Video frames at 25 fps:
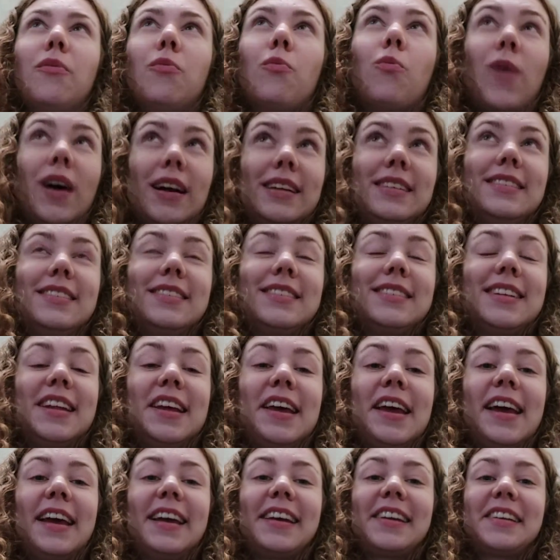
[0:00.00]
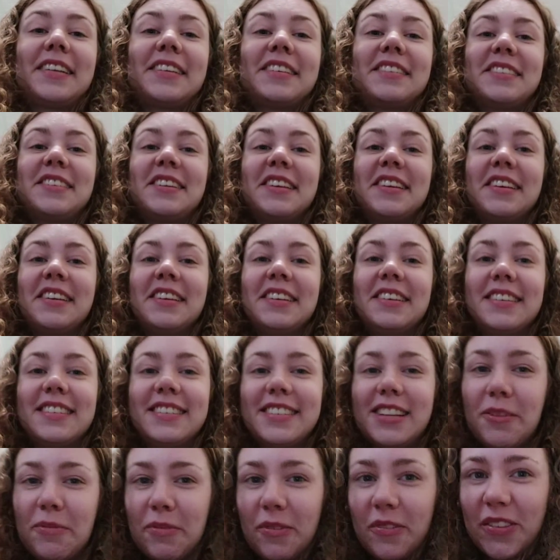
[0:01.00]
Whitesnake's
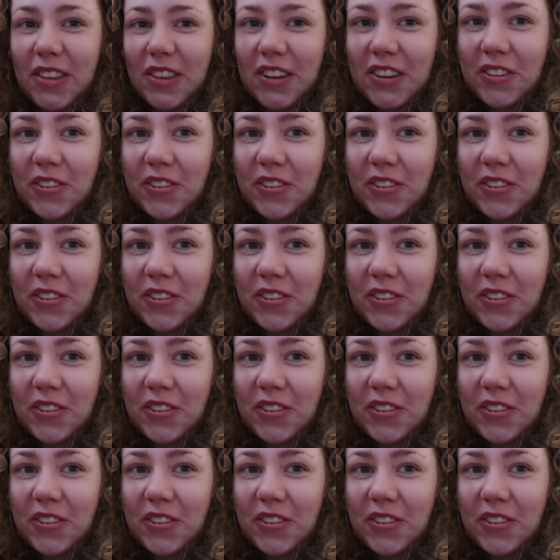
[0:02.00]
Slip Over the